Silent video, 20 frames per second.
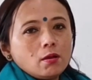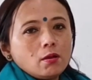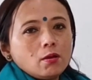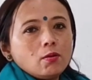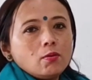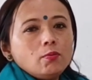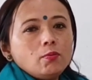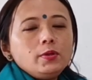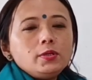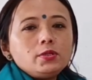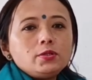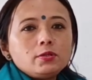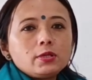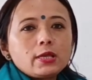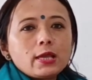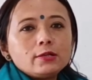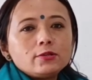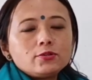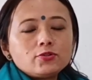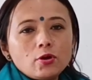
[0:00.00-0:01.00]
we
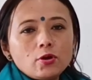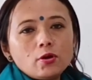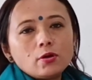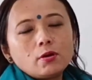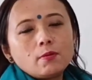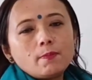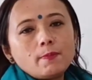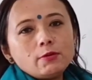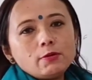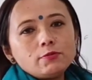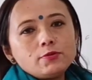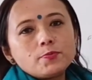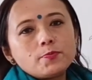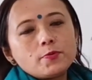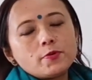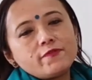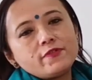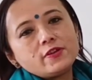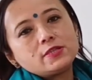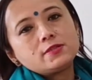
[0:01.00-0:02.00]
can talk about
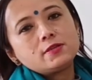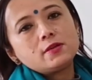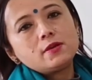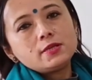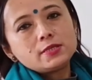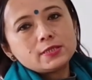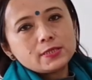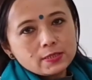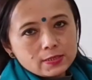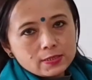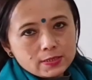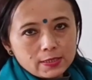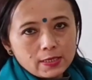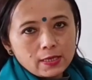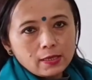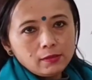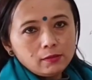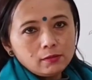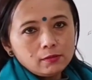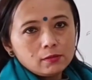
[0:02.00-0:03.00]
Professor S.N.
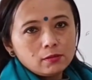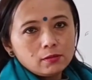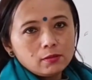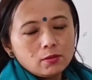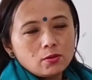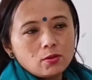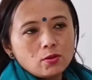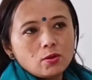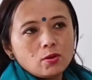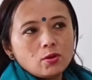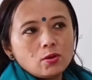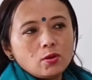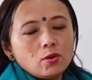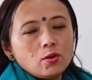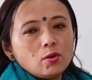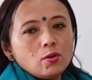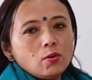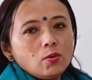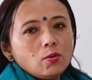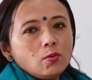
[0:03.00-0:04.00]
Sen,
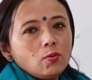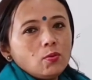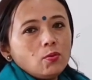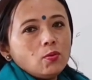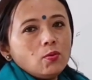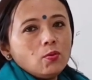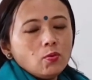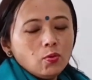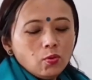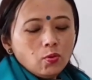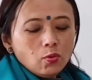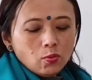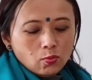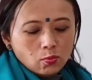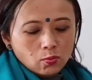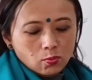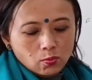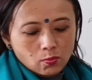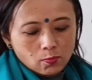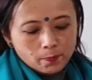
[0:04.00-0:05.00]

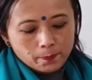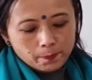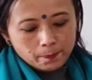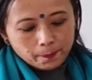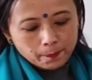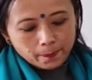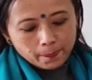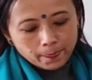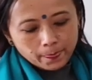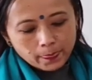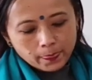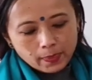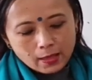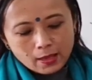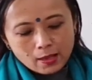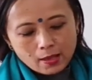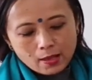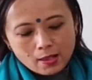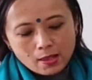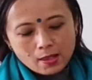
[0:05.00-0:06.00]
who
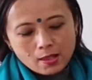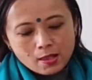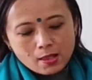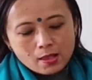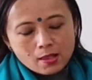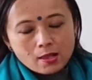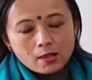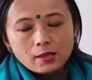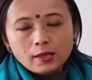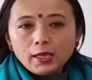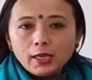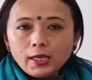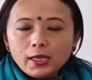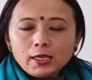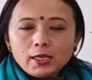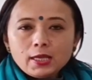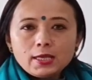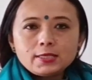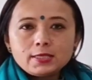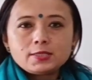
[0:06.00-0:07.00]

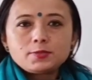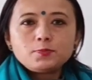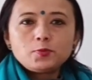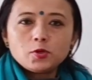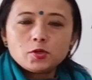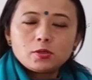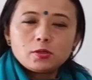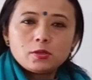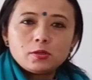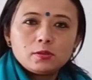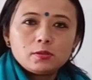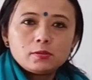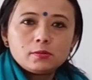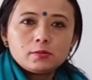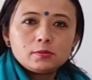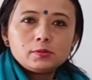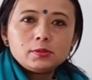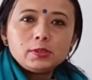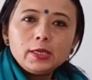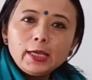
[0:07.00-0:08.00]
in his book
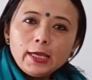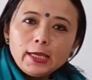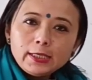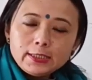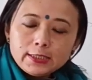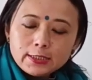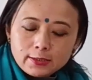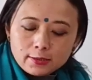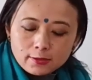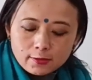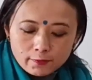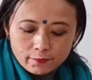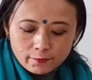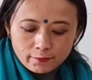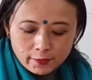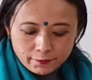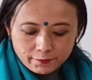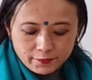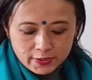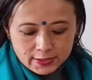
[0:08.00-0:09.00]

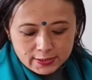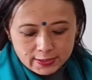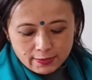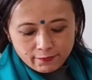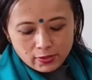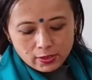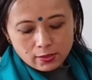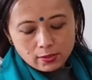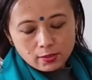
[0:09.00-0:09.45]
1857